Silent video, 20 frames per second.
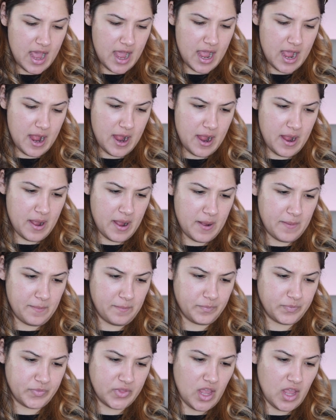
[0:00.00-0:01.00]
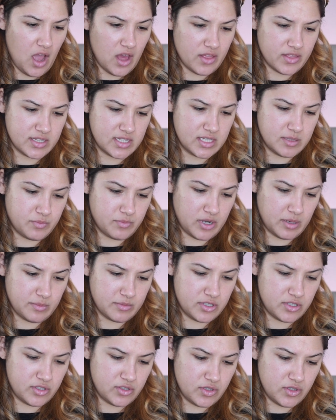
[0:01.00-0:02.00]
Yeah, this is
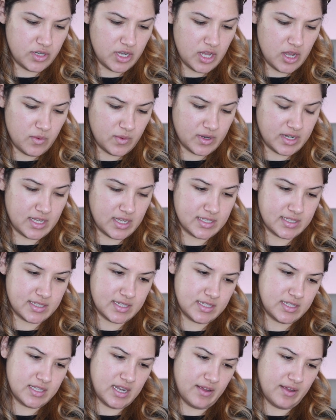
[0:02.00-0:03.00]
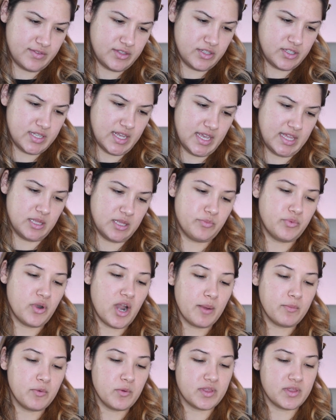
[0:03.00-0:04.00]
Prime Studio. What else does it have to say? The
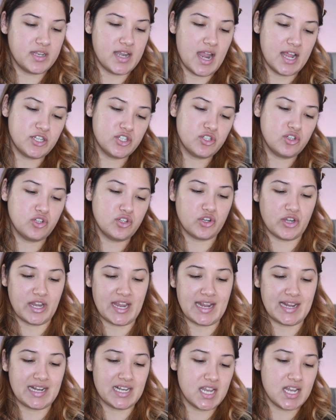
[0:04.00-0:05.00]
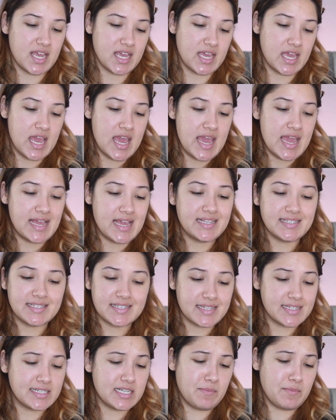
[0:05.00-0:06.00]
primer with natural green clay
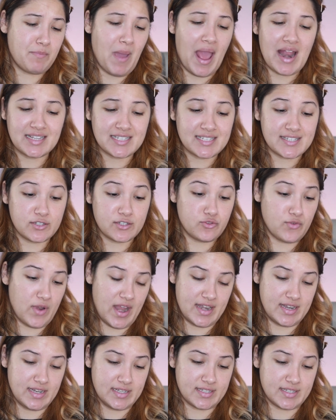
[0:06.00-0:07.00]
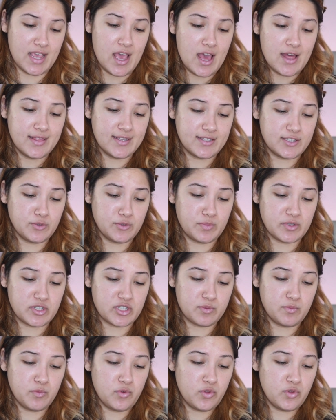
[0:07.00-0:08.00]
instantly balances redness. The super
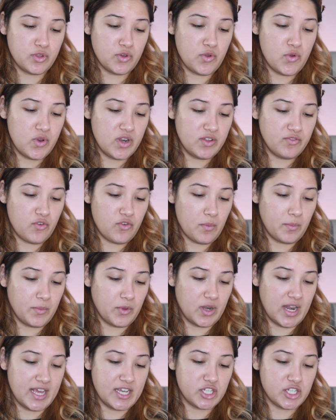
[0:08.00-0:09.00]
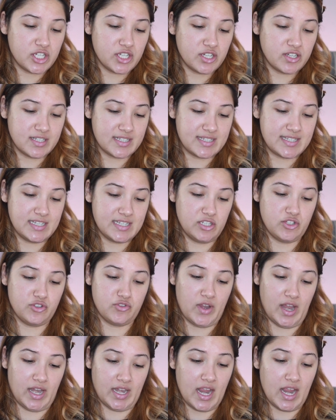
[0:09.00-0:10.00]
smooth cooling formulation
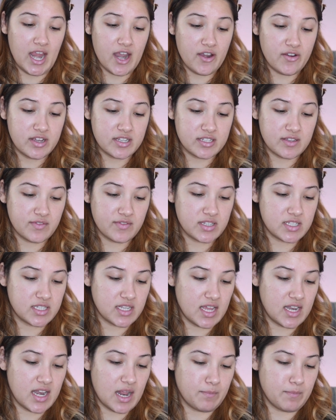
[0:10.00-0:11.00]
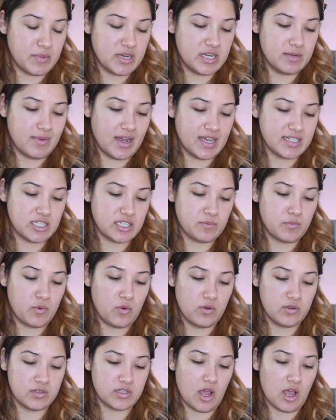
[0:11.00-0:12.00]
conceals red areas of the skin and minimizes
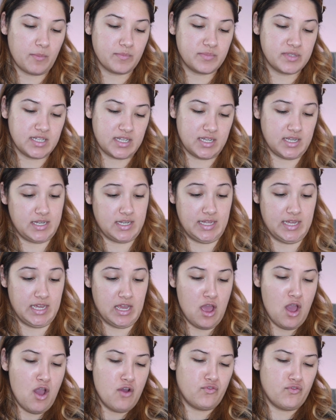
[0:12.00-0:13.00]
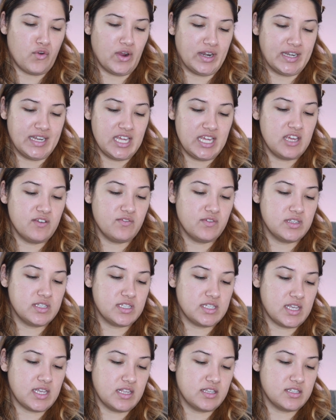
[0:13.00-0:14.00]
pores optically. For an even
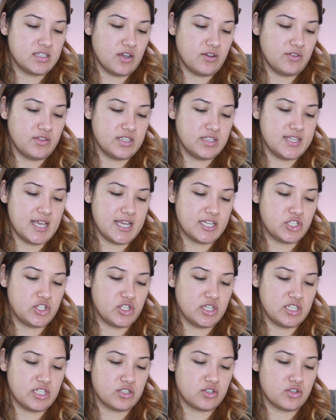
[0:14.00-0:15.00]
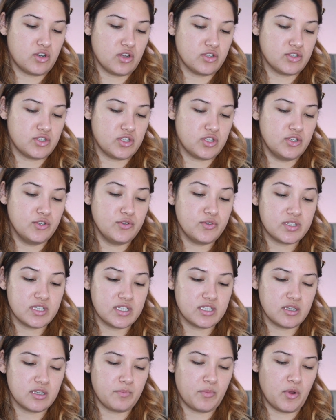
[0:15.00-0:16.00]
skin tone, the texture is
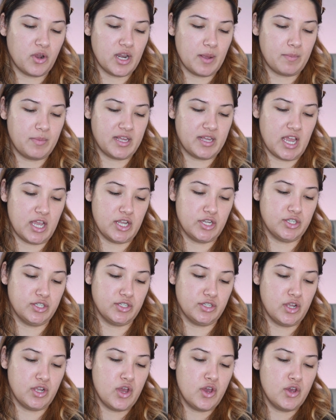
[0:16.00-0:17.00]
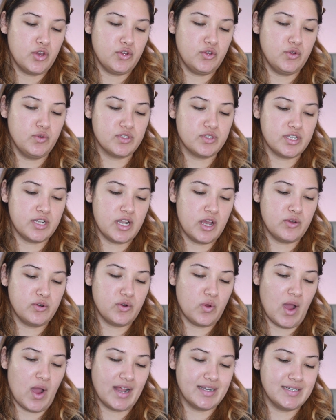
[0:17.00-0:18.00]
translucent upon application. Use
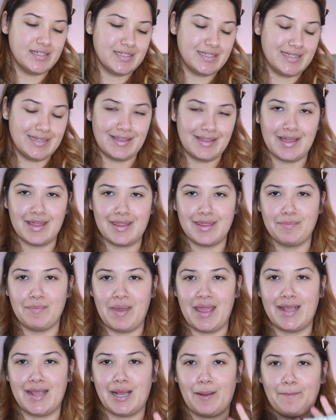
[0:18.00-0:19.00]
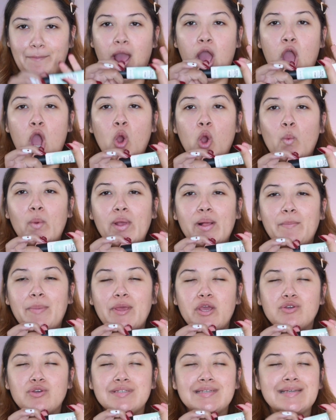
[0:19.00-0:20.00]
alone or underneath the makeup. We'll
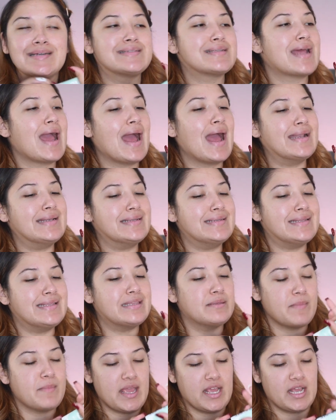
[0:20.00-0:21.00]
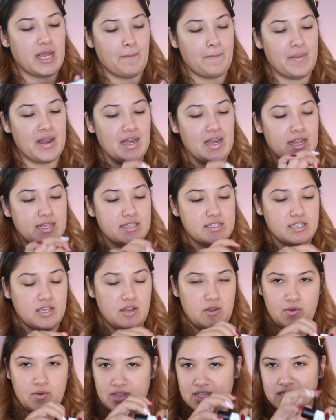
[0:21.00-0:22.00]
be using it underneath the makeup. Let's
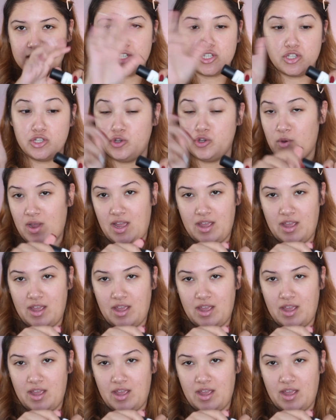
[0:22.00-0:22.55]
go. This is new.